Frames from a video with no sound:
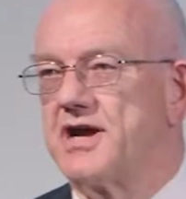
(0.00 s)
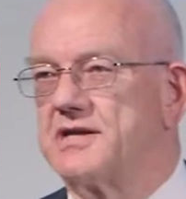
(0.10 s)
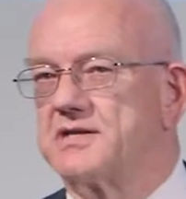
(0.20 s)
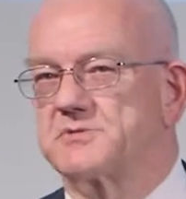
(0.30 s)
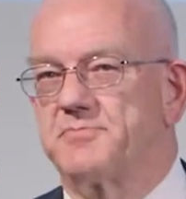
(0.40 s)
and
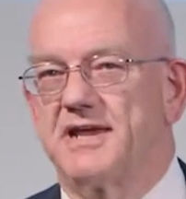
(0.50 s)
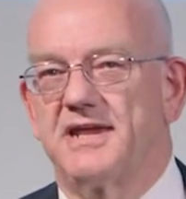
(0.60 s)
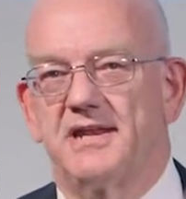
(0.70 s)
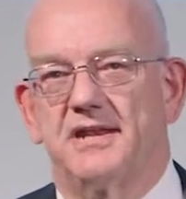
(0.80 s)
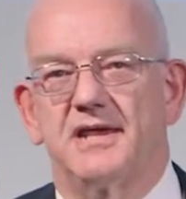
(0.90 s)

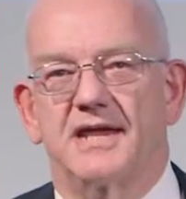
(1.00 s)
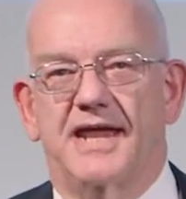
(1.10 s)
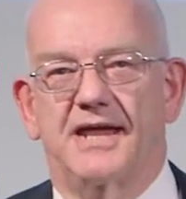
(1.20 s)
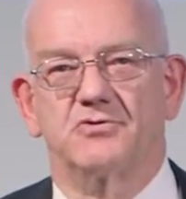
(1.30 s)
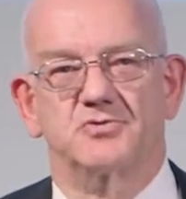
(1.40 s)
explain
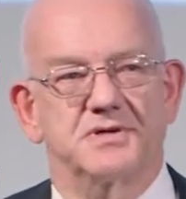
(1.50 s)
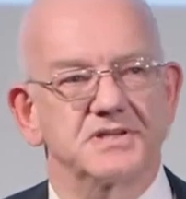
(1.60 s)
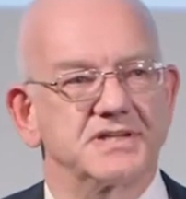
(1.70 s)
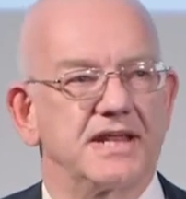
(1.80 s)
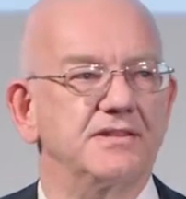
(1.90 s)
how to
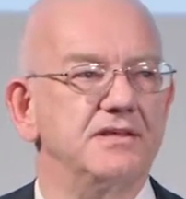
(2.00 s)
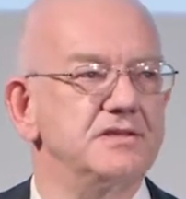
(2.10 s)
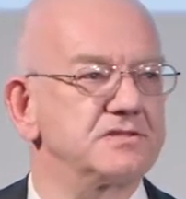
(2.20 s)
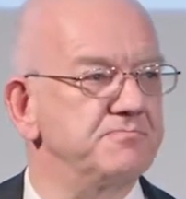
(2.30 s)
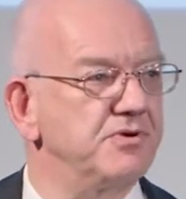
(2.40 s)
understand
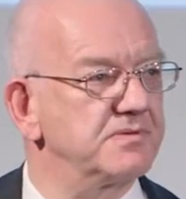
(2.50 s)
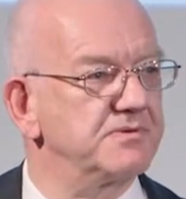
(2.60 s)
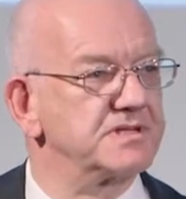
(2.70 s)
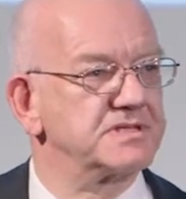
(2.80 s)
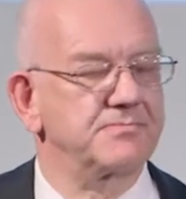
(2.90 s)
these and put them
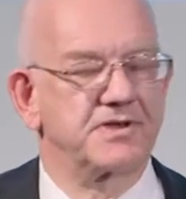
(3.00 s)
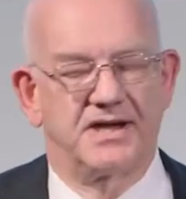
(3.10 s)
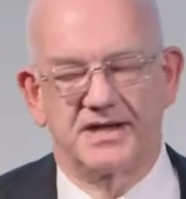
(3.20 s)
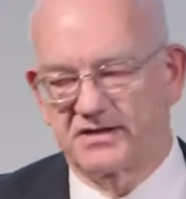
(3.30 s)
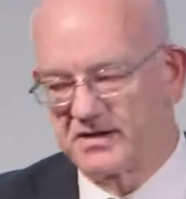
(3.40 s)
into some
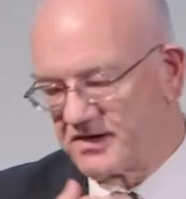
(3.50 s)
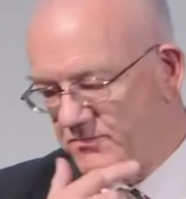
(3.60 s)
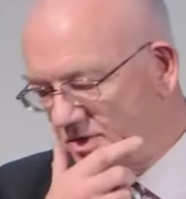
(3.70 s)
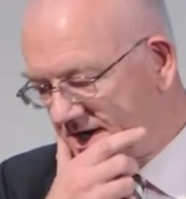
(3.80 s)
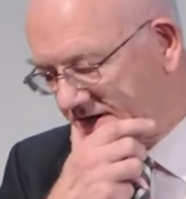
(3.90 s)
kind
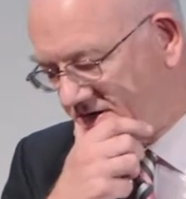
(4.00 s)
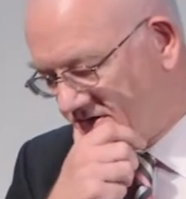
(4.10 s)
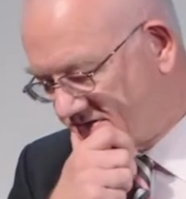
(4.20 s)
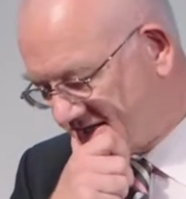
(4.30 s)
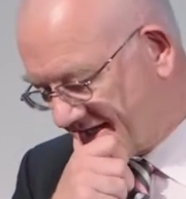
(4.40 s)
of wider
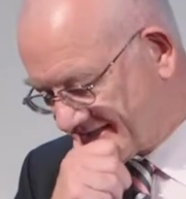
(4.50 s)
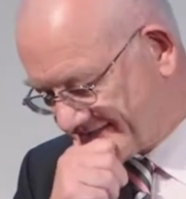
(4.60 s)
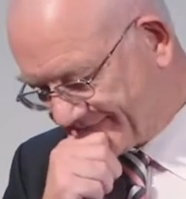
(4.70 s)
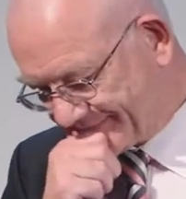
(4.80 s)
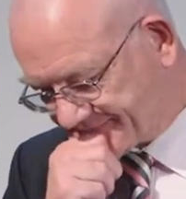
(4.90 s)

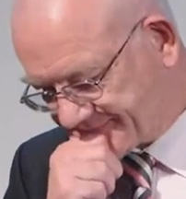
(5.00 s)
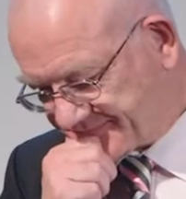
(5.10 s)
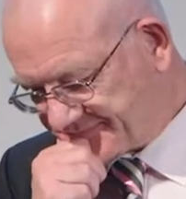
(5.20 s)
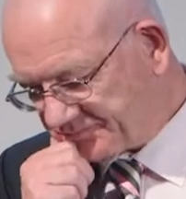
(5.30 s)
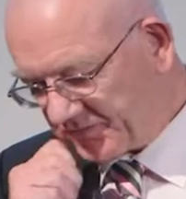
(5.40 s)
context.
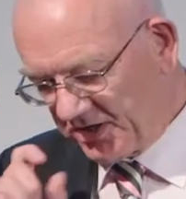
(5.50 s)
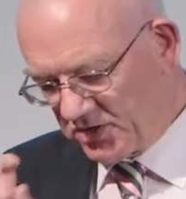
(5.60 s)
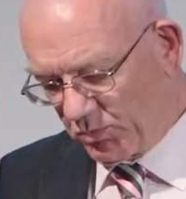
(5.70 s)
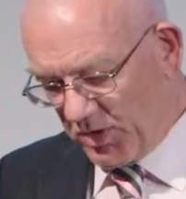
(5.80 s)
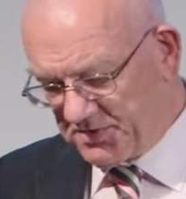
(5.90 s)

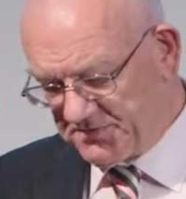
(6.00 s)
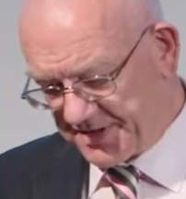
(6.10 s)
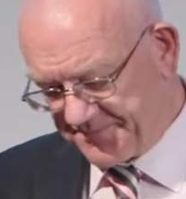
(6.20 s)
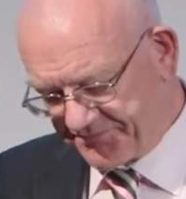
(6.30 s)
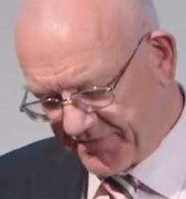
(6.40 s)
One of
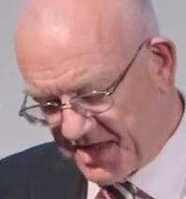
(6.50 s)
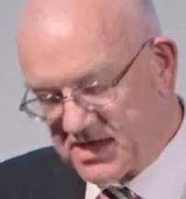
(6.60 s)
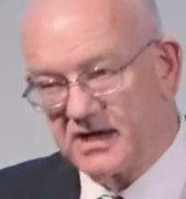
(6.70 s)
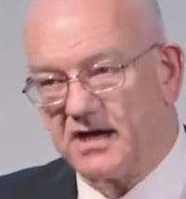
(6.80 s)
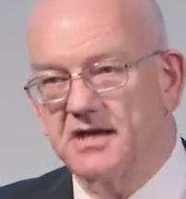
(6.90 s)
them
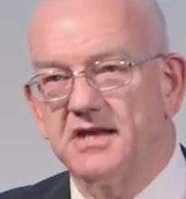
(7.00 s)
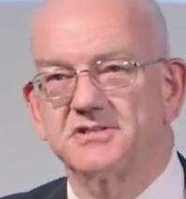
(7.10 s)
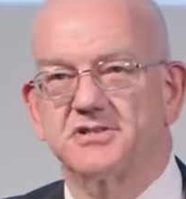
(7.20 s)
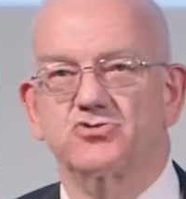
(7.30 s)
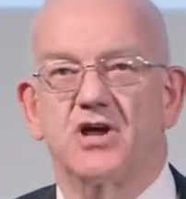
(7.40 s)

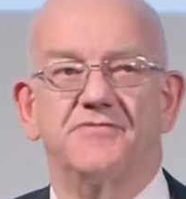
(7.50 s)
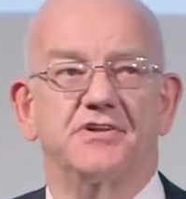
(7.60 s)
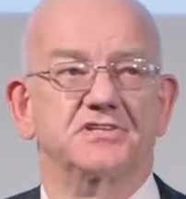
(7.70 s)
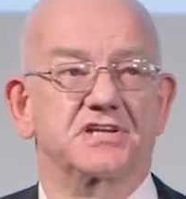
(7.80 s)
is the driverless